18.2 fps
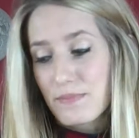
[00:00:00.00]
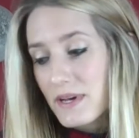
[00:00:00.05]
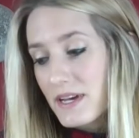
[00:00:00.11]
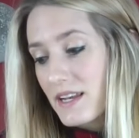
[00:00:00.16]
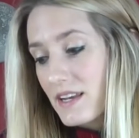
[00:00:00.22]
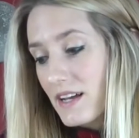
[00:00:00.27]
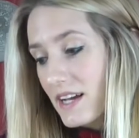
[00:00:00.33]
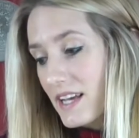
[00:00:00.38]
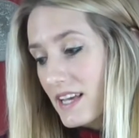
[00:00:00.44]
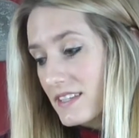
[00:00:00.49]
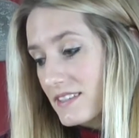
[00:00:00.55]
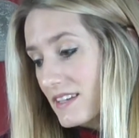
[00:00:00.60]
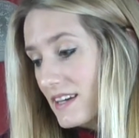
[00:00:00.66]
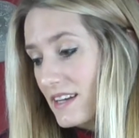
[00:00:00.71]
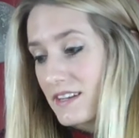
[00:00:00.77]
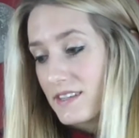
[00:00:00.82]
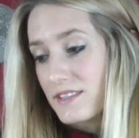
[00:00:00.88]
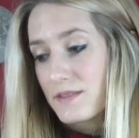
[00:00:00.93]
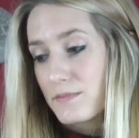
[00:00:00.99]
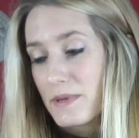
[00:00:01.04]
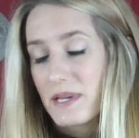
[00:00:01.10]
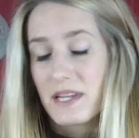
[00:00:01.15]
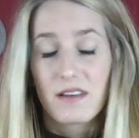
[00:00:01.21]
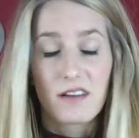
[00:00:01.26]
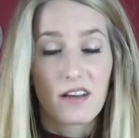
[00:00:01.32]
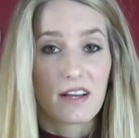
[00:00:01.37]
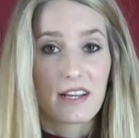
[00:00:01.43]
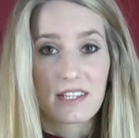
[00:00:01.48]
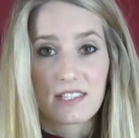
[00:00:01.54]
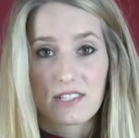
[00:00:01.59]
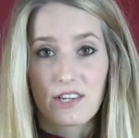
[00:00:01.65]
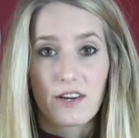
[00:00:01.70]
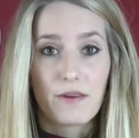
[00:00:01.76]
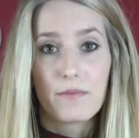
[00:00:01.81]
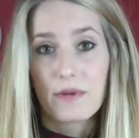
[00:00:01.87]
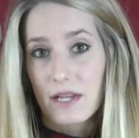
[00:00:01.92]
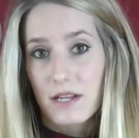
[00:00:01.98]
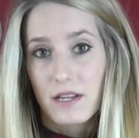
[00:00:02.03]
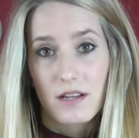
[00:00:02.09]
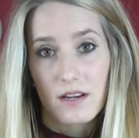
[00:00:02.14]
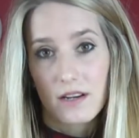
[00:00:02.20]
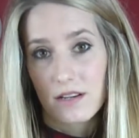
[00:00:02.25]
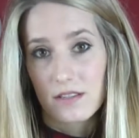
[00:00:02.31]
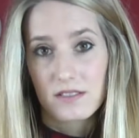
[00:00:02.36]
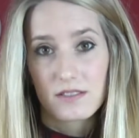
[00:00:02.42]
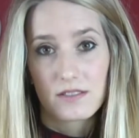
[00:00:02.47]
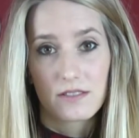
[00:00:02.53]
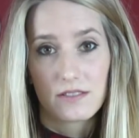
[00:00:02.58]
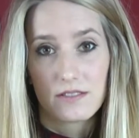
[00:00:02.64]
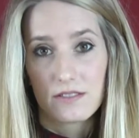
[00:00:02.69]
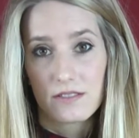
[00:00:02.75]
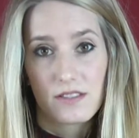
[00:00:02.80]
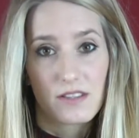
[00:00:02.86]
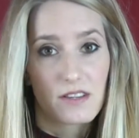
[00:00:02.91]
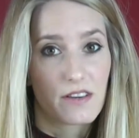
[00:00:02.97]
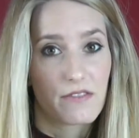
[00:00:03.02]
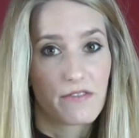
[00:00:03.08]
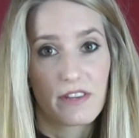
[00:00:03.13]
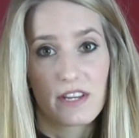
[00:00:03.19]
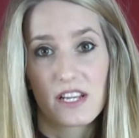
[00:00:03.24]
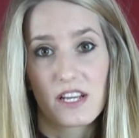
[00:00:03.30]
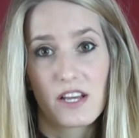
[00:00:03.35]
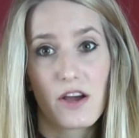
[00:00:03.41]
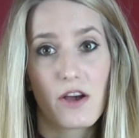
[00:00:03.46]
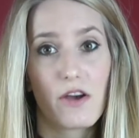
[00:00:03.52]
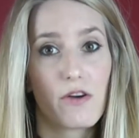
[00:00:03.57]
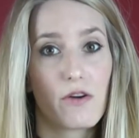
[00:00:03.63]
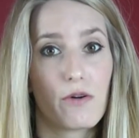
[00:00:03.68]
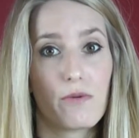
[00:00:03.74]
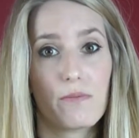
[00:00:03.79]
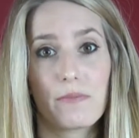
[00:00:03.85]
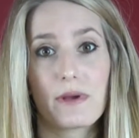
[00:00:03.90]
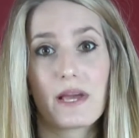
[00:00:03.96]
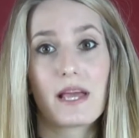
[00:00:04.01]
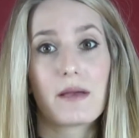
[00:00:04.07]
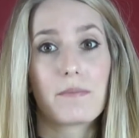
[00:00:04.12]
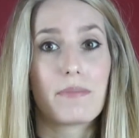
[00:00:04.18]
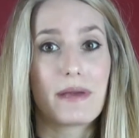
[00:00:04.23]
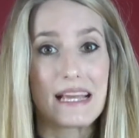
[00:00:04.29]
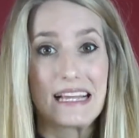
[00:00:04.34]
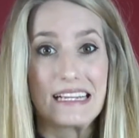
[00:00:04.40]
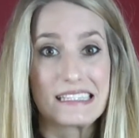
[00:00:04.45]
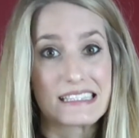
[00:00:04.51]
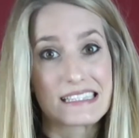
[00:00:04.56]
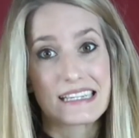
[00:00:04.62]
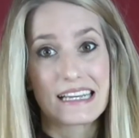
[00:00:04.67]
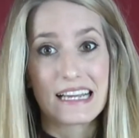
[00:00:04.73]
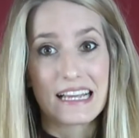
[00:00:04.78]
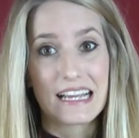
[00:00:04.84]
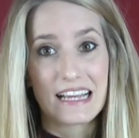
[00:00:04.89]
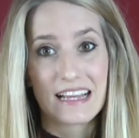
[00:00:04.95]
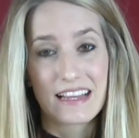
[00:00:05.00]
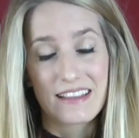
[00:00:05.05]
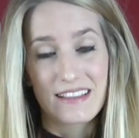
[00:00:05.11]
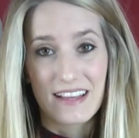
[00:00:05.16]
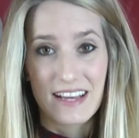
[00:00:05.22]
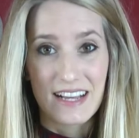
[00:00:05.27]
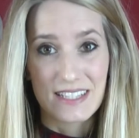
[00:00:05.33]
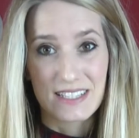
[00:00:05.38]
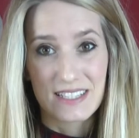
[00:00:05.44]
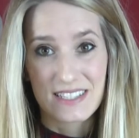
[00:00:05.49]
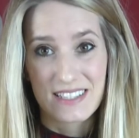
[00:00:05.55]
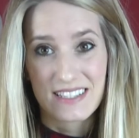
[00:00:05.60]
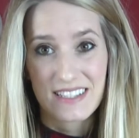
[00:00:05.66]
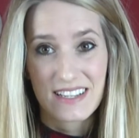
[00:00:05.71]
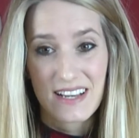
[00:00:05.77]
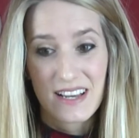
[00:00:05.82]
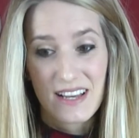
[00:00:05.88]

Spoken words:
But like I said, it's a bit like Jeremy Clarkson doing a video on being PC. That's